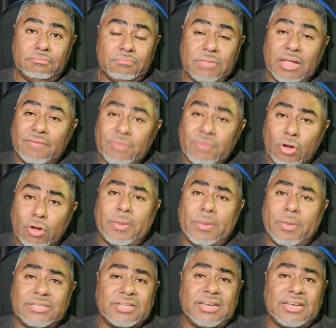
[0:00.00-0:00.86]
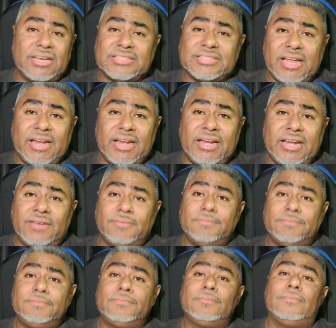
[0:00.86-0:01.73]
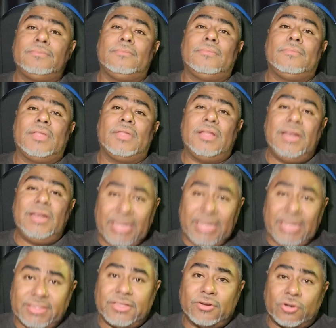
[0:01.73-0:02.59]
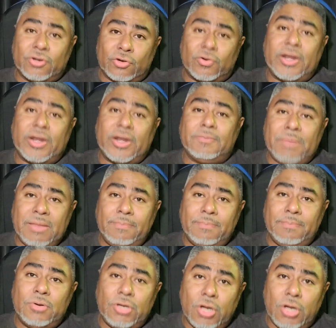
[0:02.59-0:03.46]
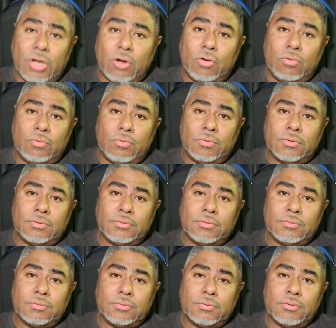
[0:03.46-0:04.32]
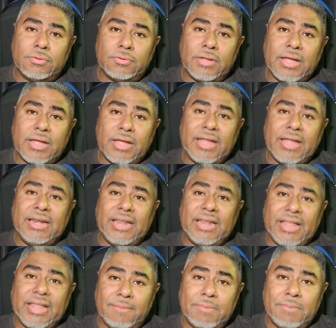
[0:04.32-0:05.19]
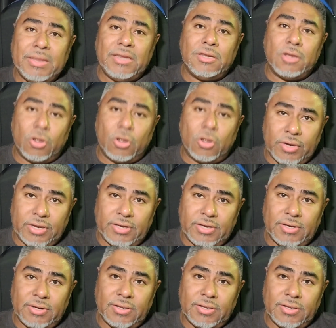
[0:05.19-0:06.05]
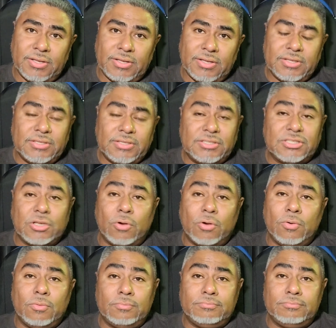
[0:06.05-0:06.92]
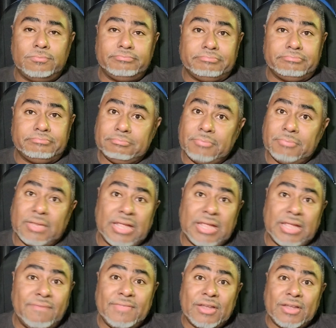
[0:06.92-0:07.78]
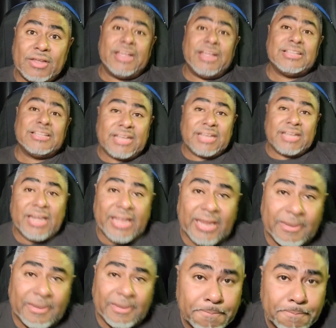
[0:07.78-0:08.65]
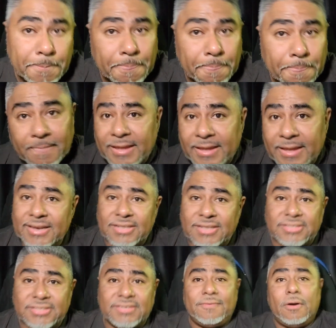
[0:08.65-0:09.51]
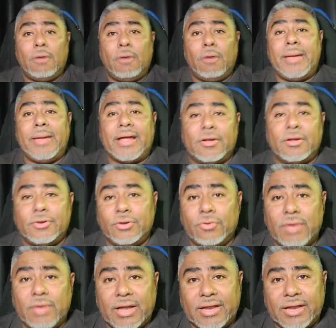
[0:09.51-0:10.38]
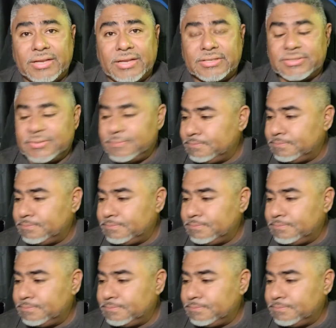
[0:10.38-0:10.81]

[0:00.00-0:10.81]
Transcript: If nobody's going to sign it, let the correct people know and let it be noted. So if there is a claim, it doesn't fall back on you guys.